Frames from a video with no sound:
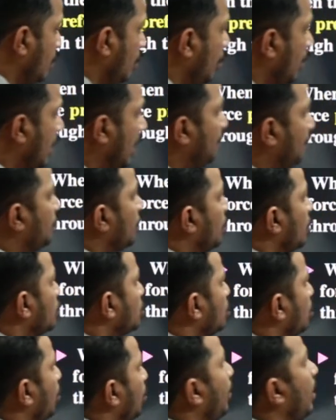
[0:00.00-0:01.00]
Okay,
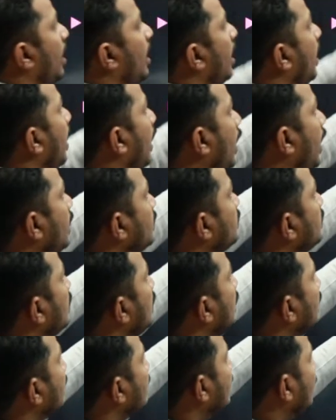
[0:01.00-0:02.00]
so as
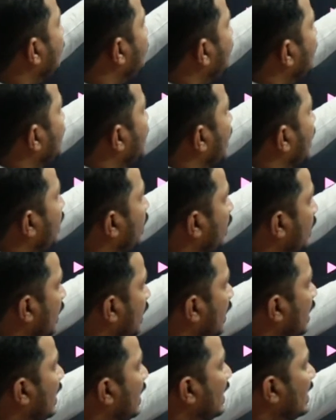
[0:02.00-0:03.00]
in the definition,
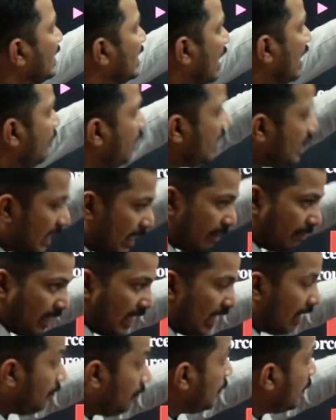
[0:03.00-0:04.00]
they will
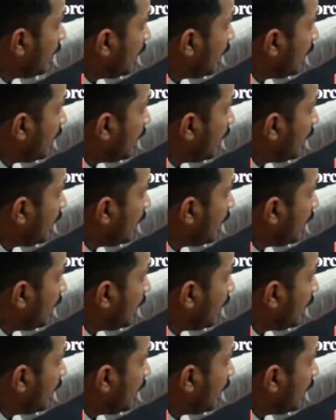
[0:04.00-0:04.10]
develop